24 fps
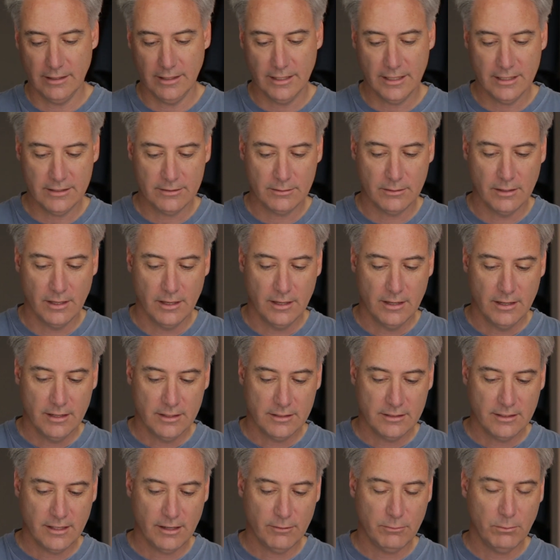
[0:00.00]
And this
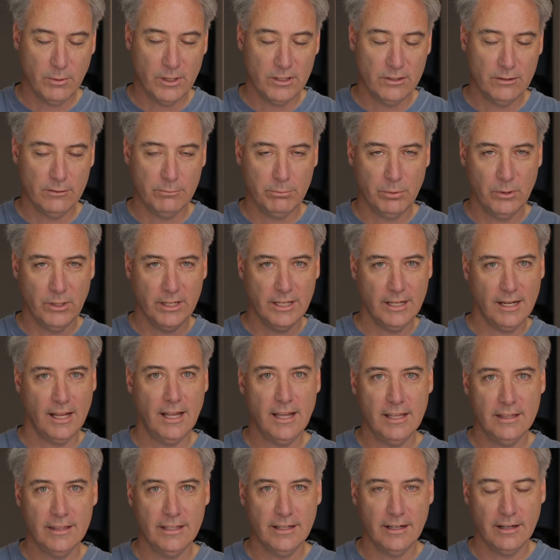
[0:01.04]
stuff, once you put it
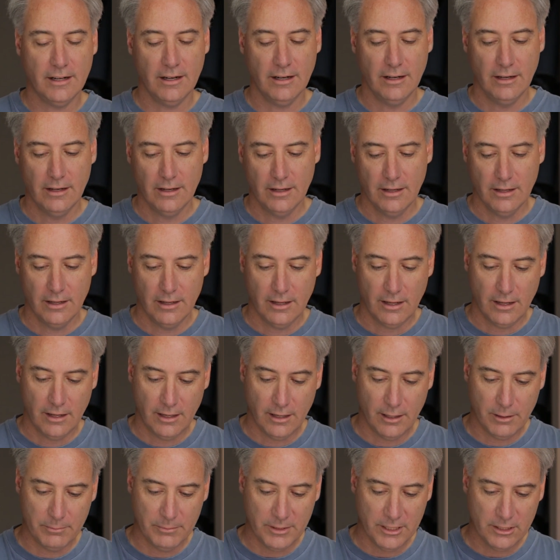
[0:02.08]
on there,
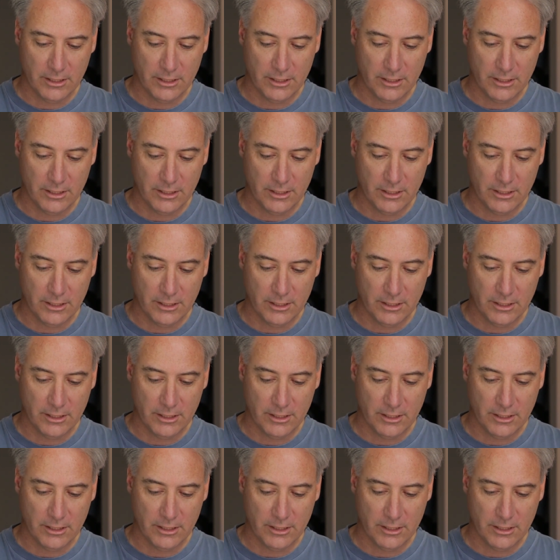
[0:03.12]
um,